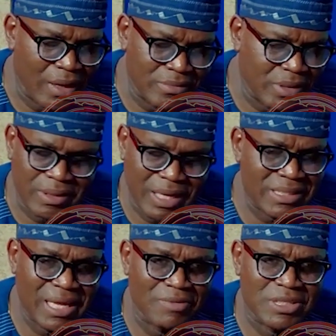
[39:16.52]
guests
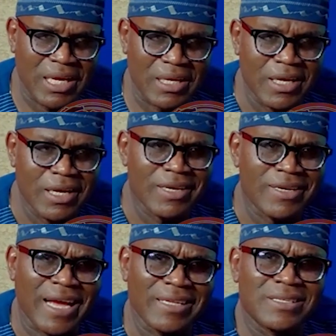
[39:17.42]
have said,
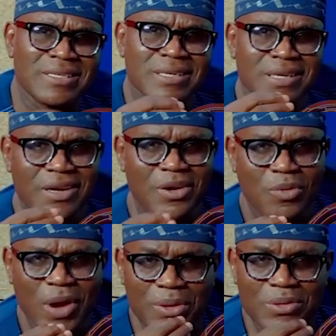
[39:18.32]
that
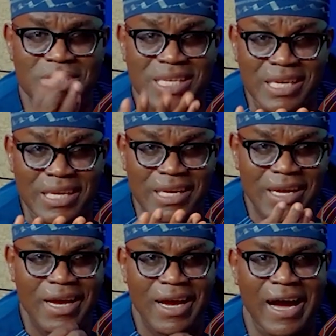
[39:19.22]
when you say,
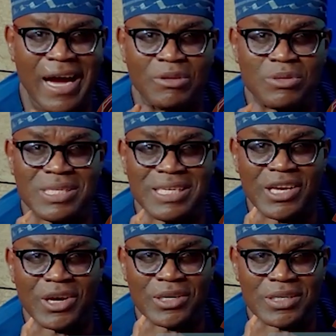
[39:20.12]
are you
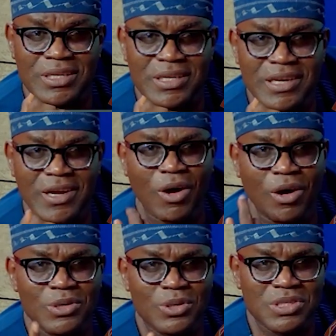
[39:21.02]
secured? All
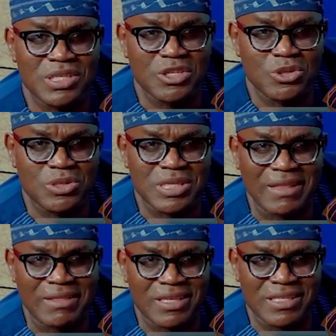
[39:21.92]
those issues are
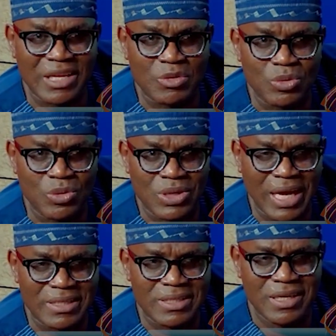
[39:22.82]
things that we'll look
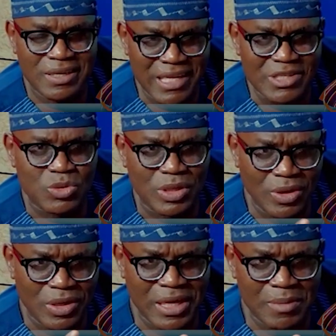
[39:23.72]
at next week,
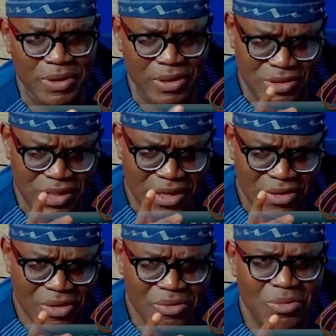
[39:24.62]
God helping us.
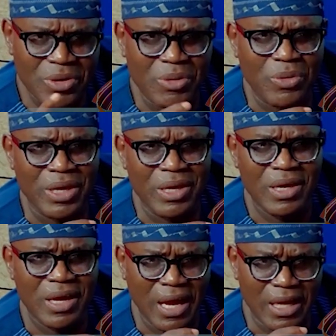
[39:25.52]
Don't go away.
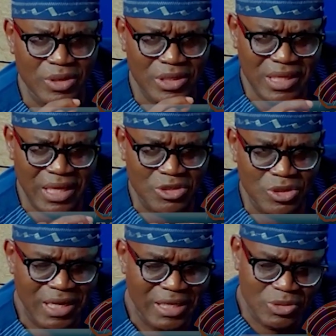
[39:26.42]
Just ensure
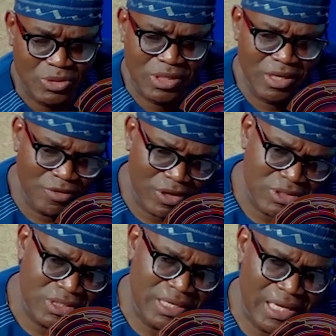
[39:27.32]
that you give us
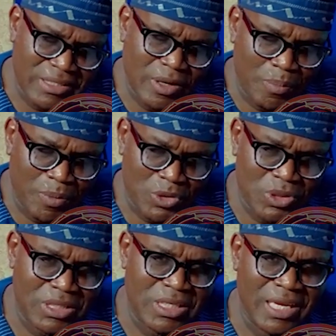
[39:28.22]
that
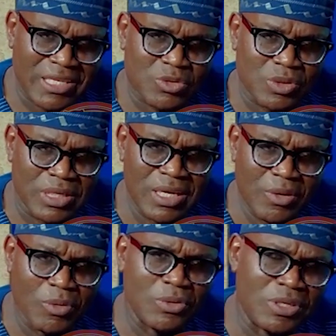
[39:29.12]
opportunity next week.
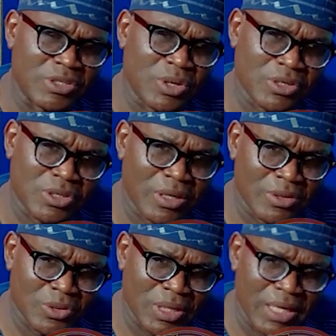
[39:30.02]
We'll discuss all
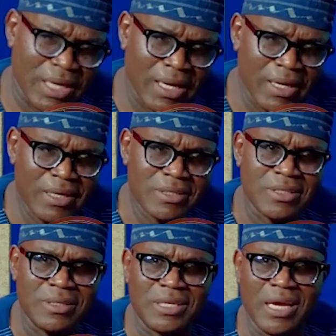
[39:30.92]
together.
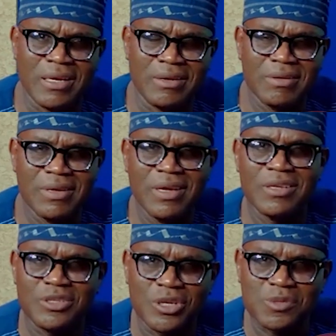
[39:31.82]
Till then,
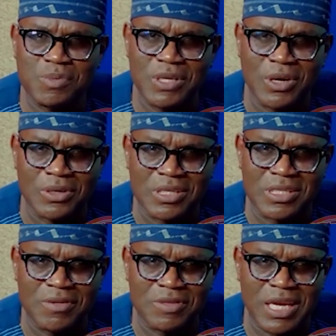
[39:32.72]
just be on the
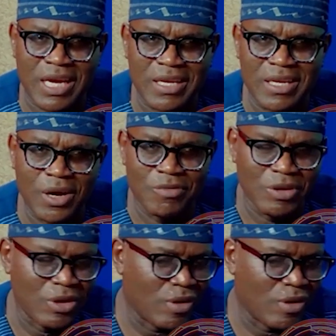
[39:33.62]
safe side of the law.